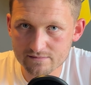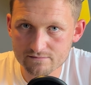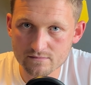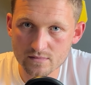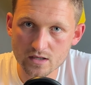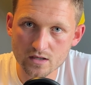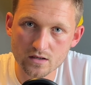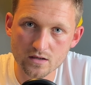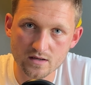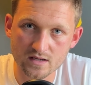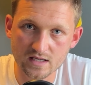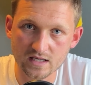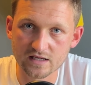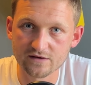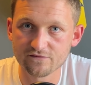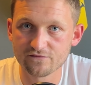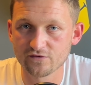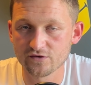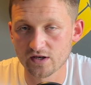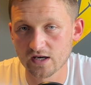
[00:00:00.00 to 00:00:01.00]
murky
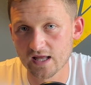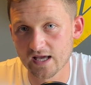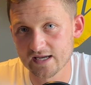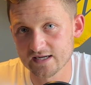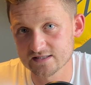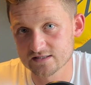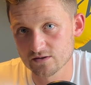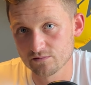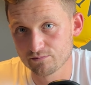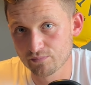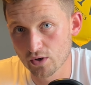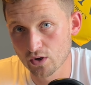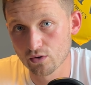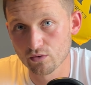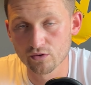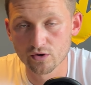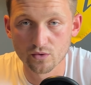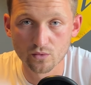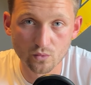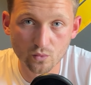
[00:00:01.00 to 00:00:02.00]
for the likes of
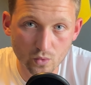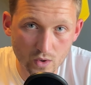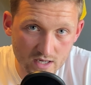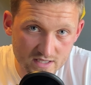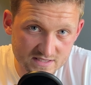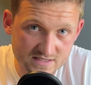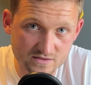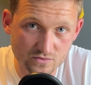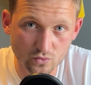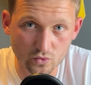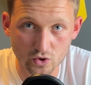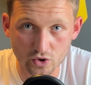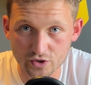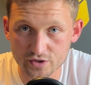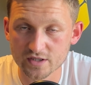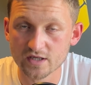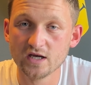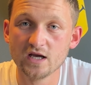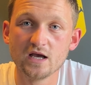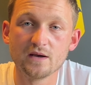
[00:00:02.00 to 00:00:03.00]
Poulter and Westwood